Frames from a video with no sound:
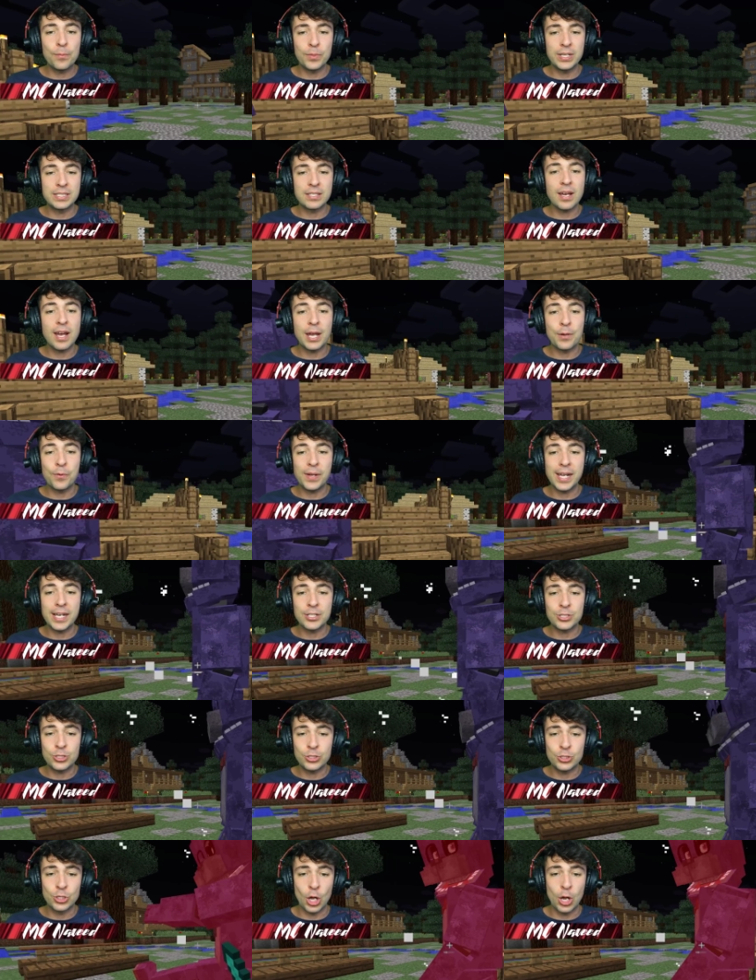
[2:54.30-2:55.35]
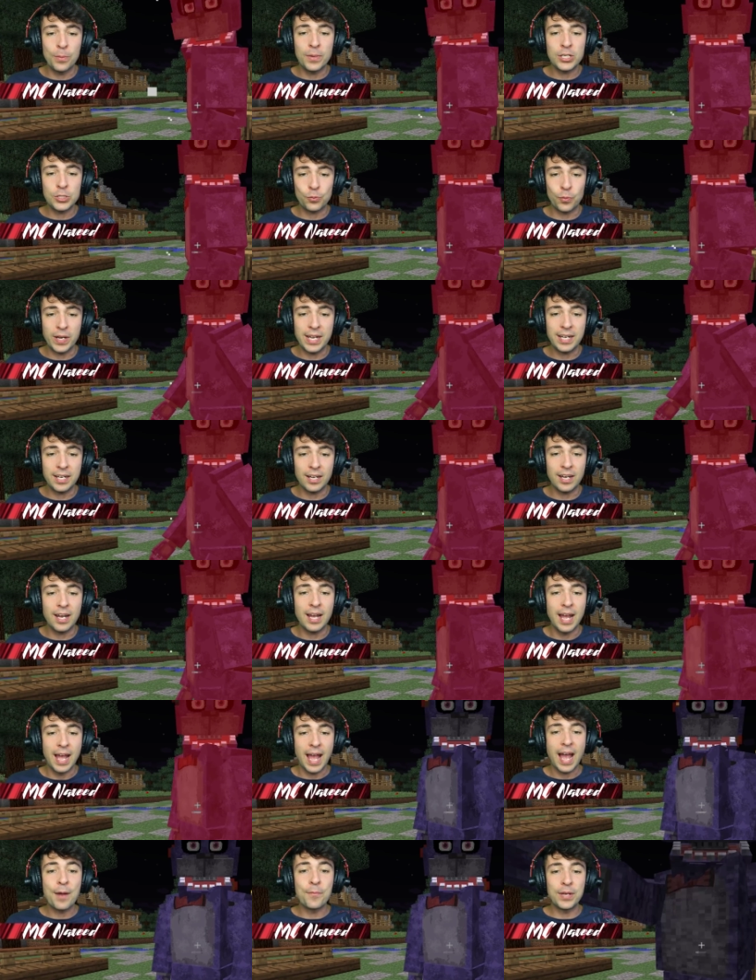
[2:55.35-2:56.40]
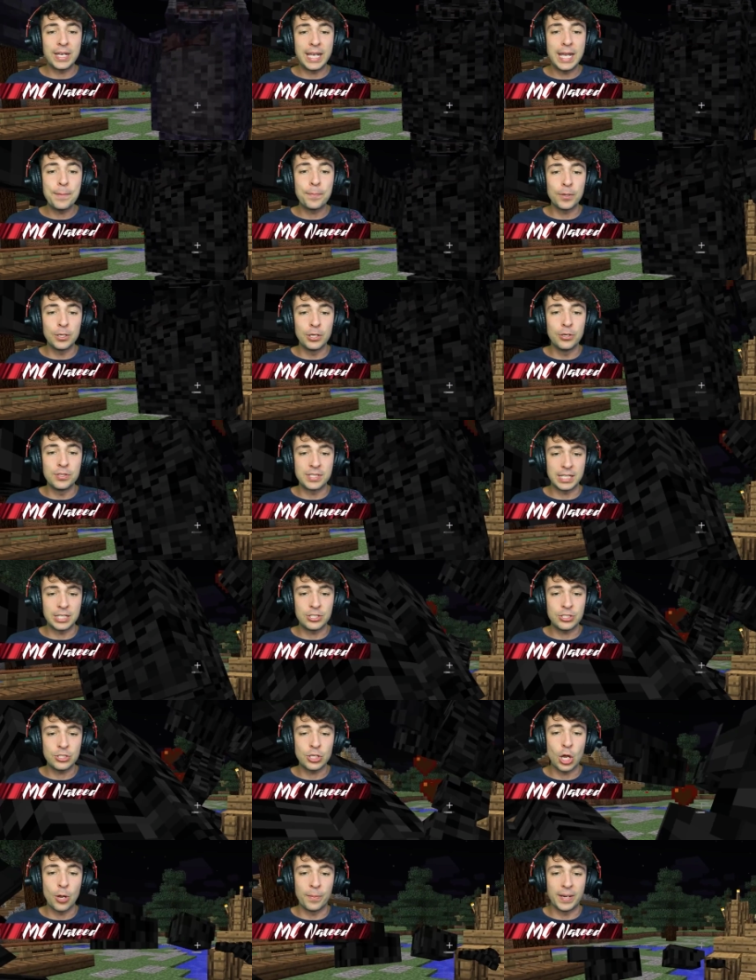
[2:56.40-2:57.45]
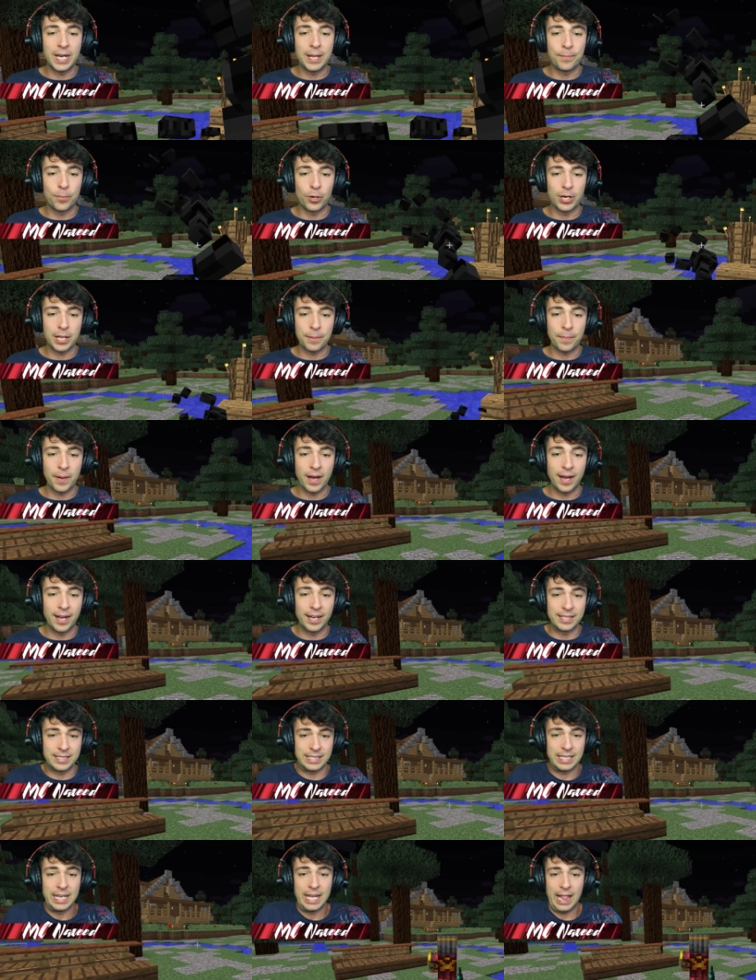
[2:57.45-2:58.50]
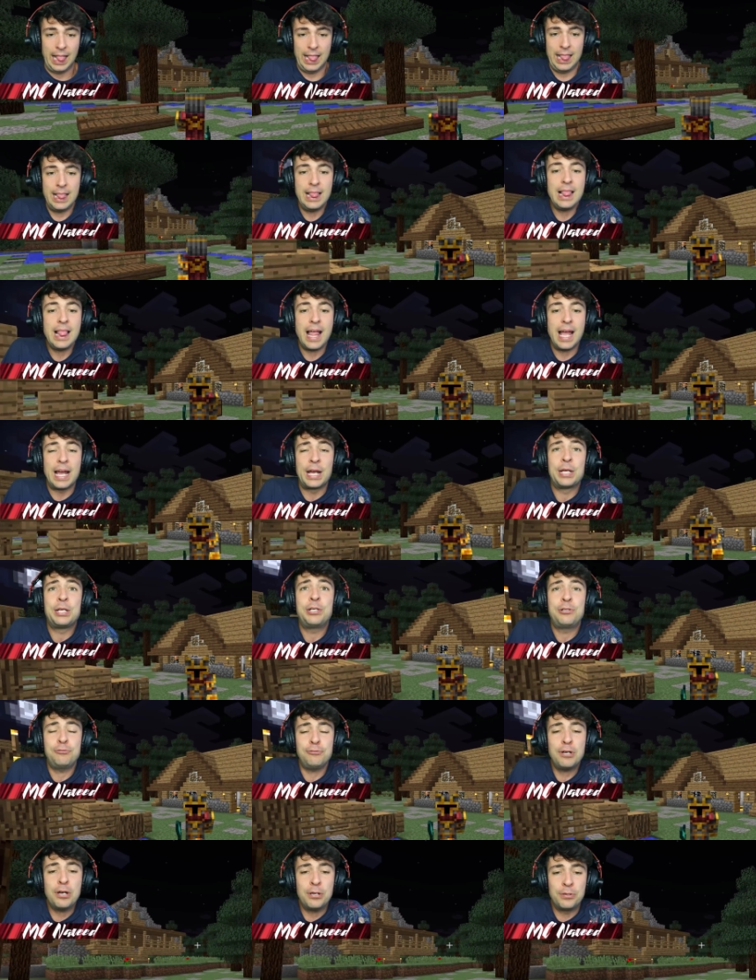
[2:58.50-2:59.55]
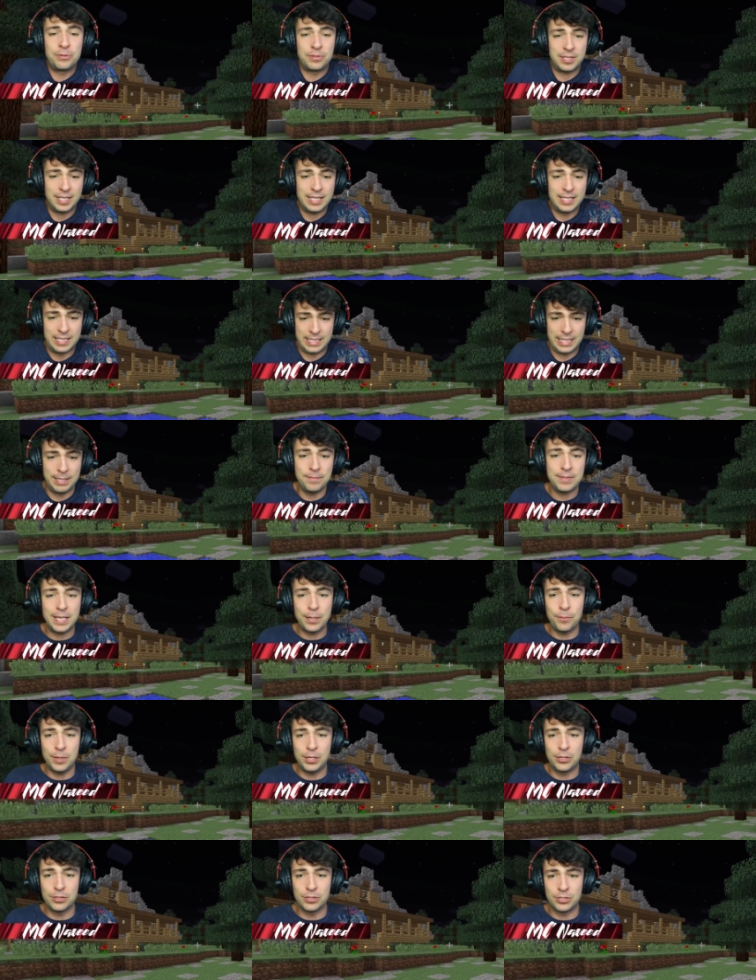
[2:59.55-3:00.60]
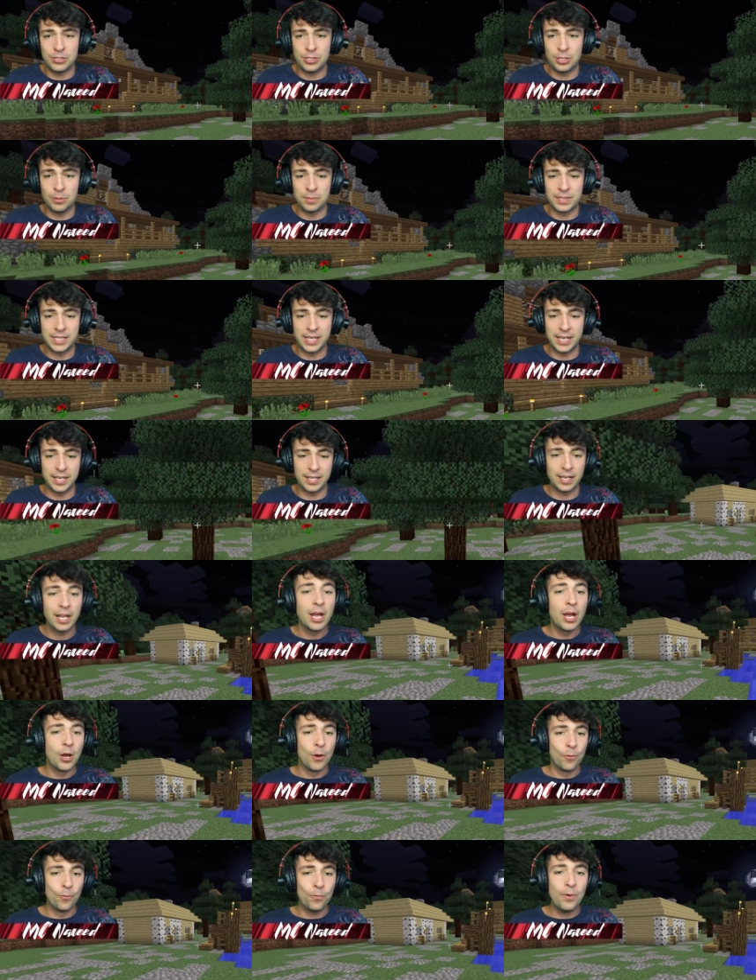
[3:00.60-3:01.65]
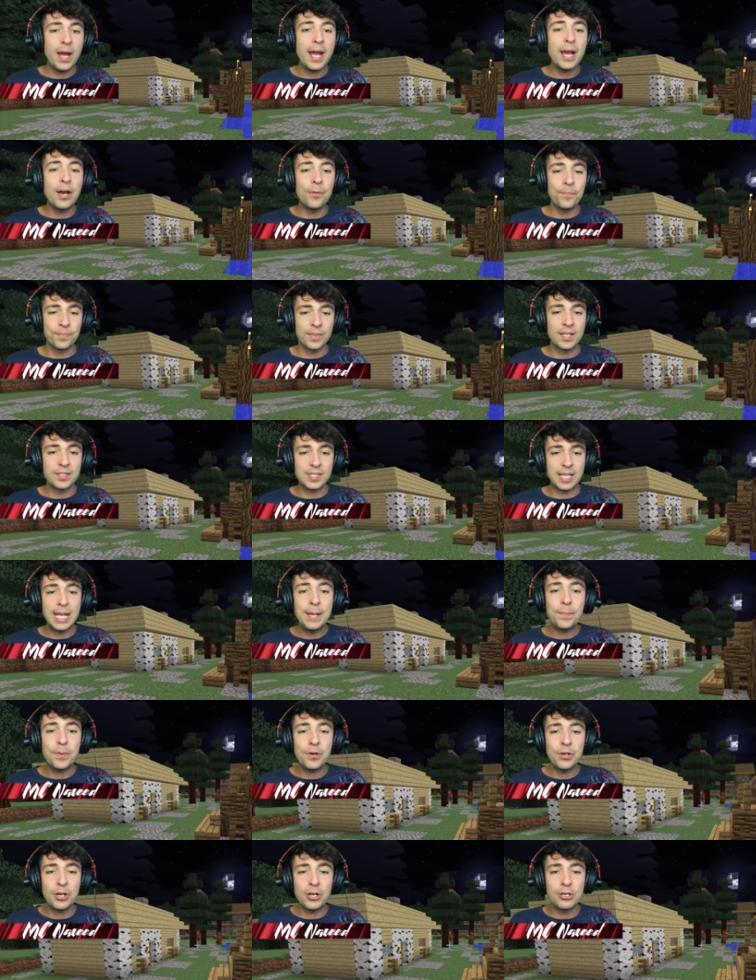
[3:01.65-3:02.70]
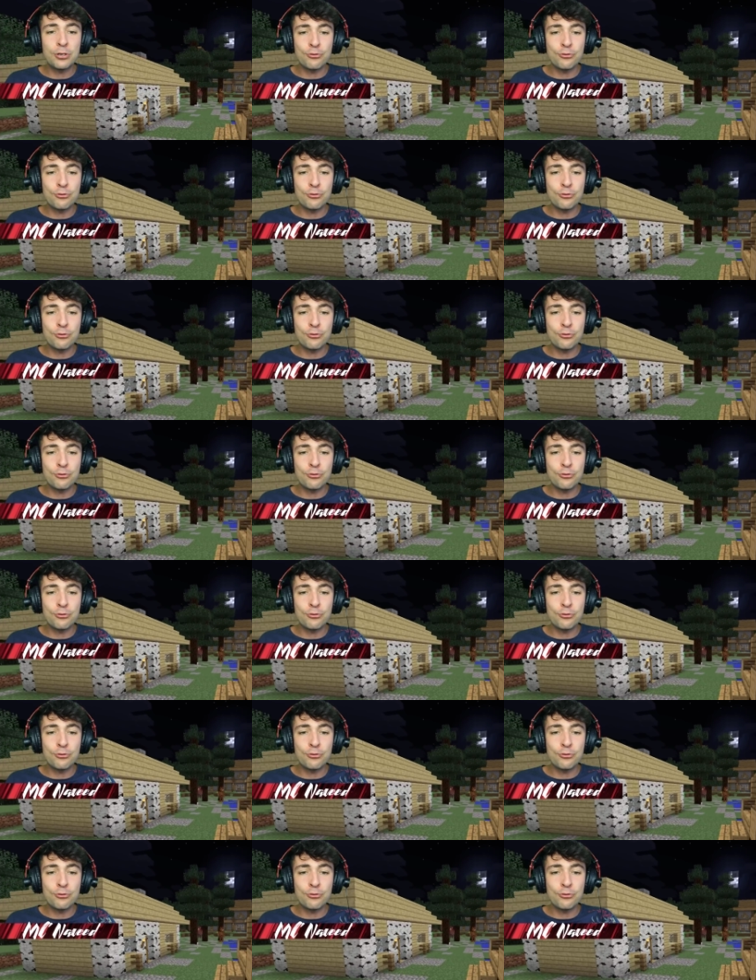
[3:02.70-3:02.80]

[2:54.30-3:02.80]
we die, we get so much weaker and we keep on losing so many body parts. Ugh, gross. It seems like we consumed it. Well, let's keep on going